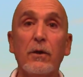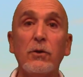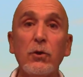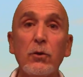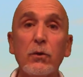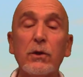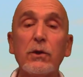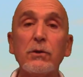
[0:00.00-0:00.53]

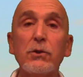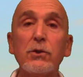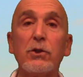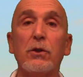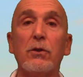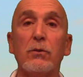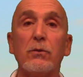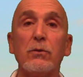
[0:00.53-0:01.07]
You can
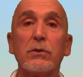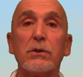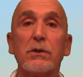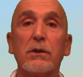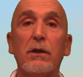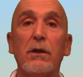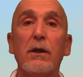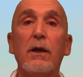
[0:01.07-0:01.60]

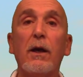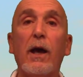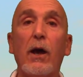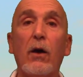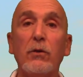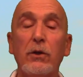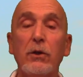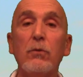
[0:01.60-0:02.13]
choose
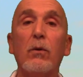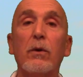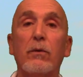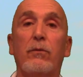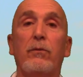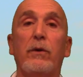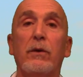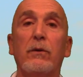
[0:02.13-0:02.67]
how you
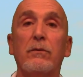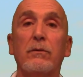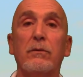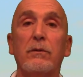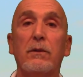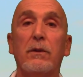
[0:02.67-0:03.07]
want to feel,